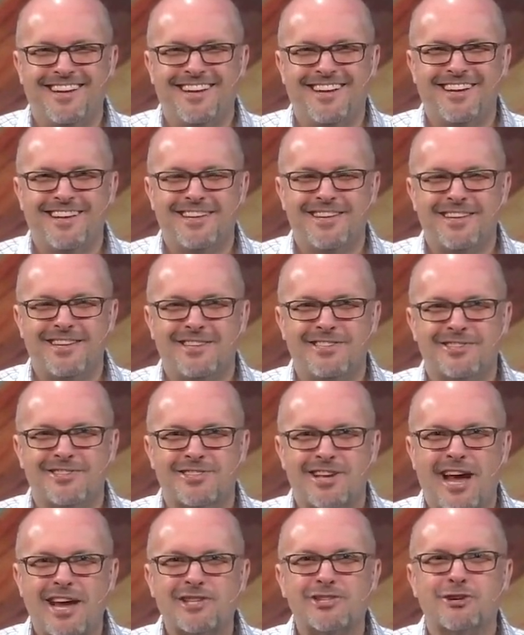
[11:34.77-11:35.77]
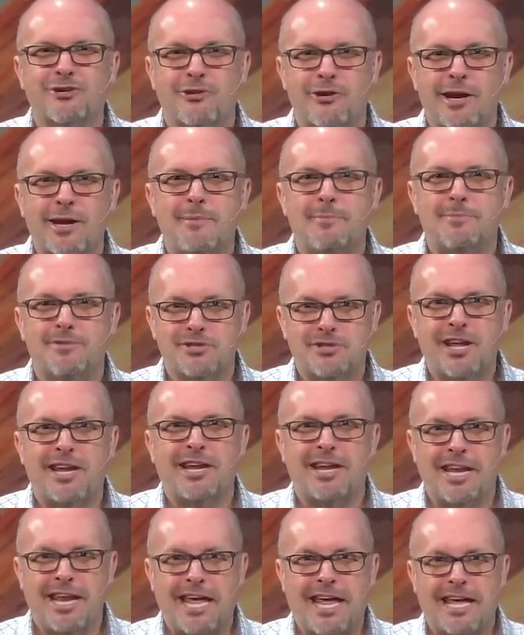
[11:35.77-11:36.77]
It is Ice Cream
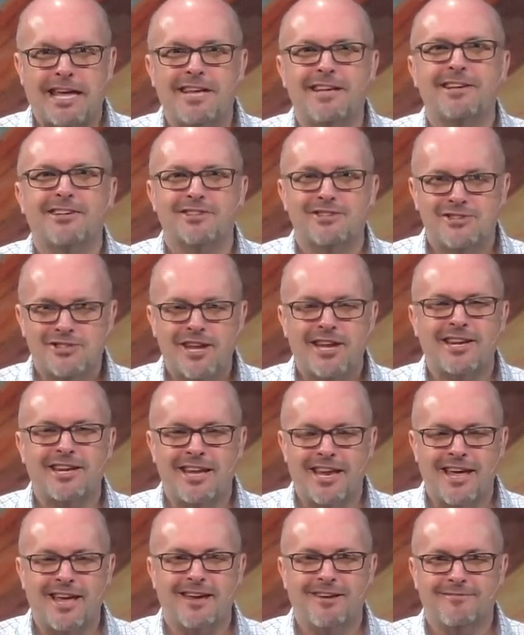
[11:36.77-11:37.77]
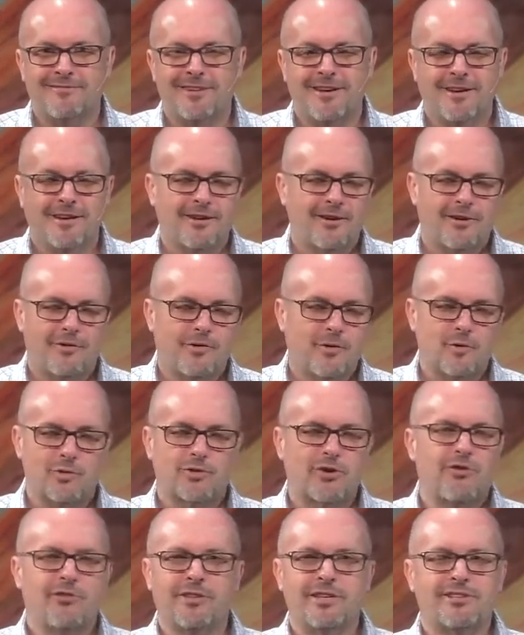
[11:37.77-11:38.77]
Sunday Sunday. And of
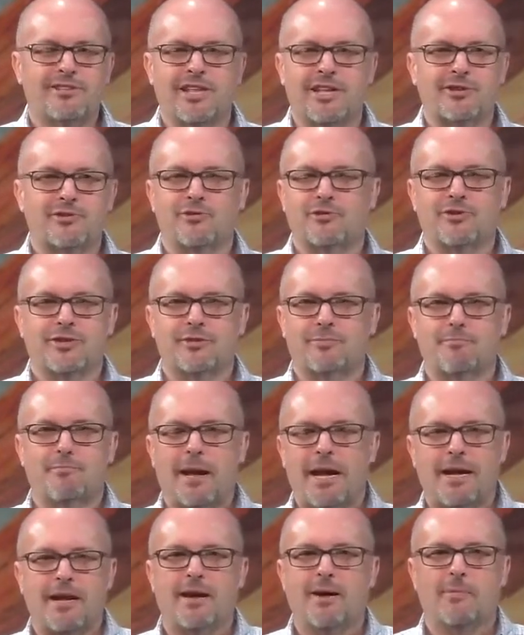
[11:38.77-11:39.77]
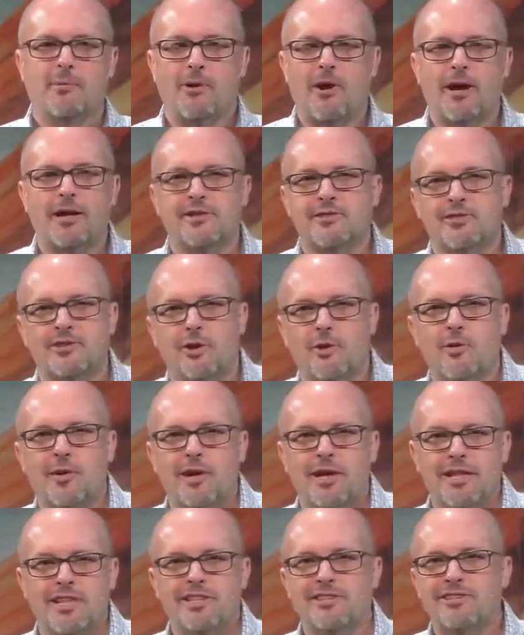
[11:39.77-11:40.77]
course, all these things are just made up, right? So
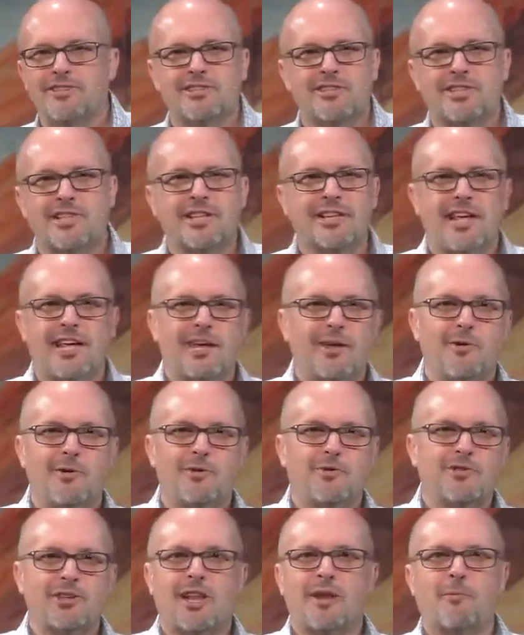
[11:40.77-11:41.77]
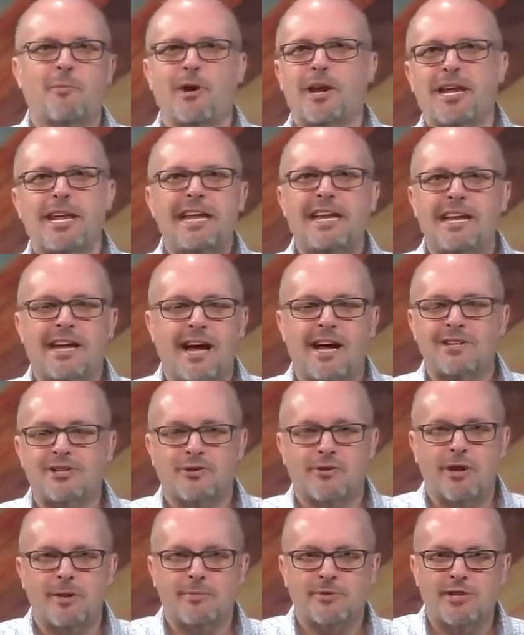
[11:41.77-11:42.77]
this is the day you celebrate eating ice
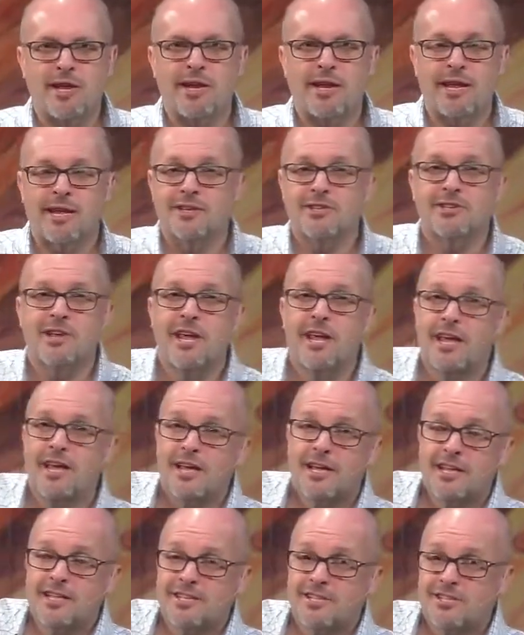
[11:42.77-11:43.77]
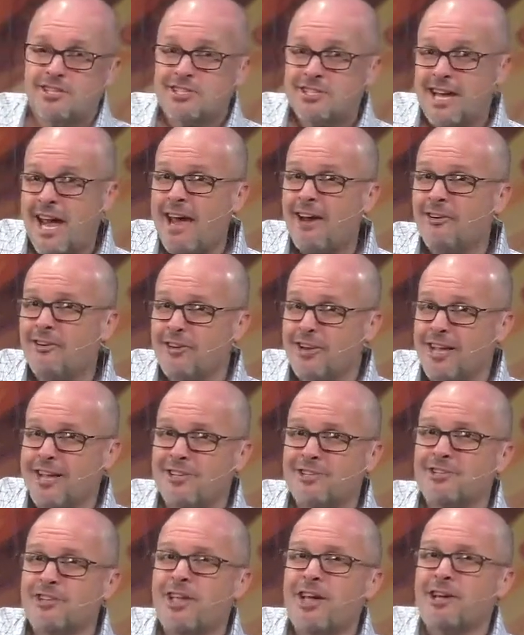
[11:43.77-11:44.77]
cream sundaes.
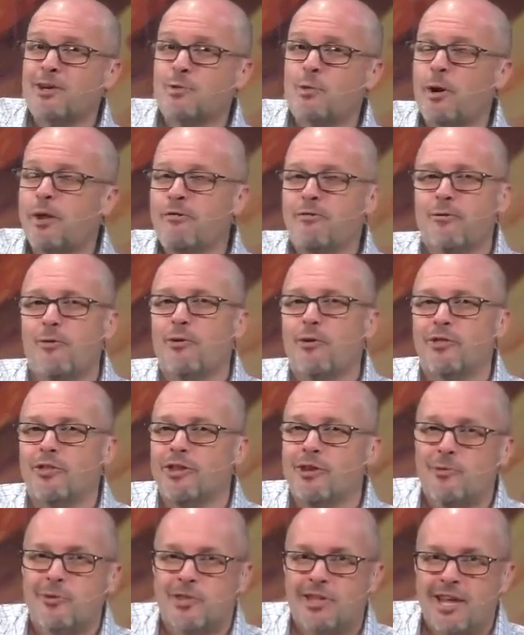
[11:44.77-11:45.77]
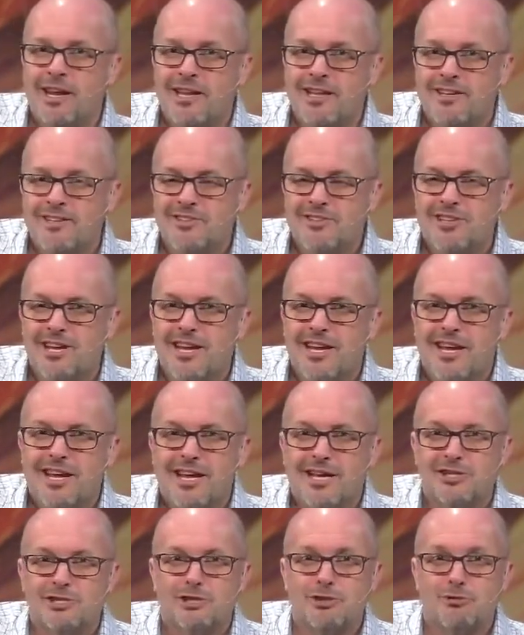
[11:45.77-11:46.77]
Saturday, July 24th, you know what that is?
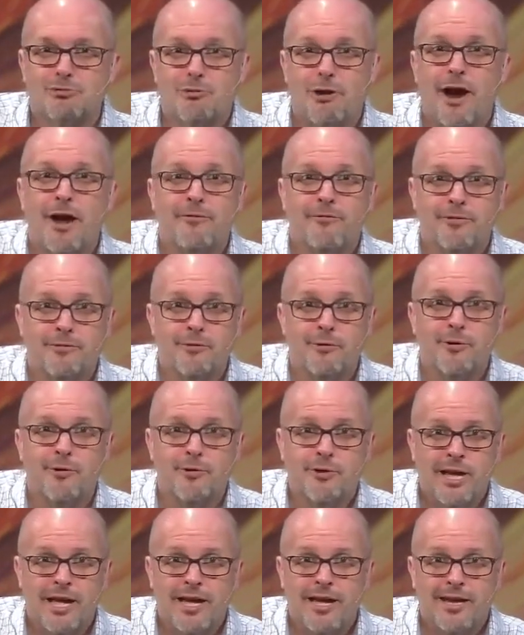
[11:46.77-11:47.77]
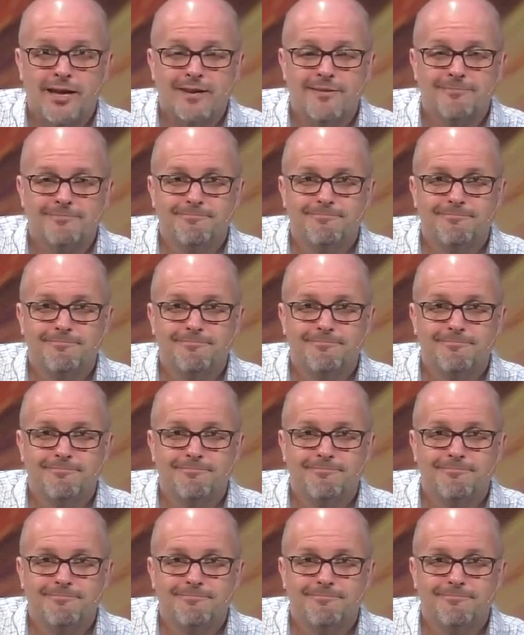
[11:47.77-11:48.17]
It's drive-through day.